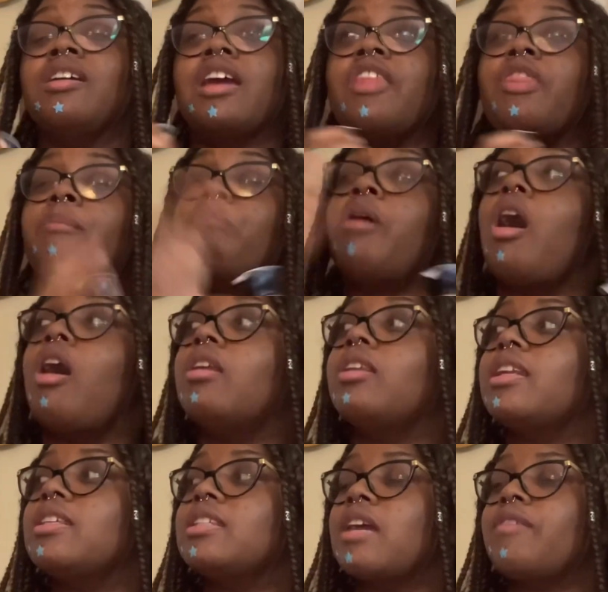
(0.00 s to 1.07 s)
and the
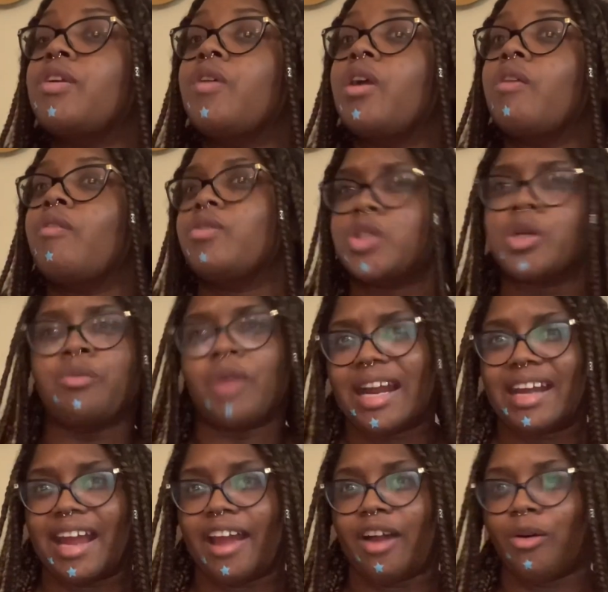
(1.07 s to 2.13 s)
pollen is everywhere, so right
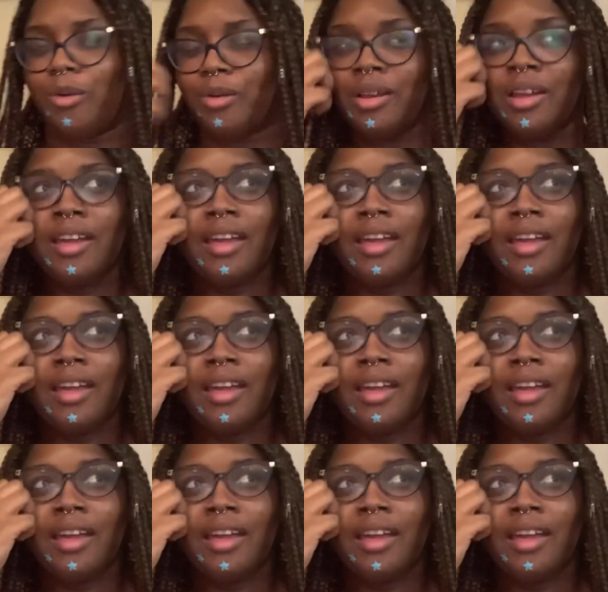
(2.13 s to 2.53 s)
now.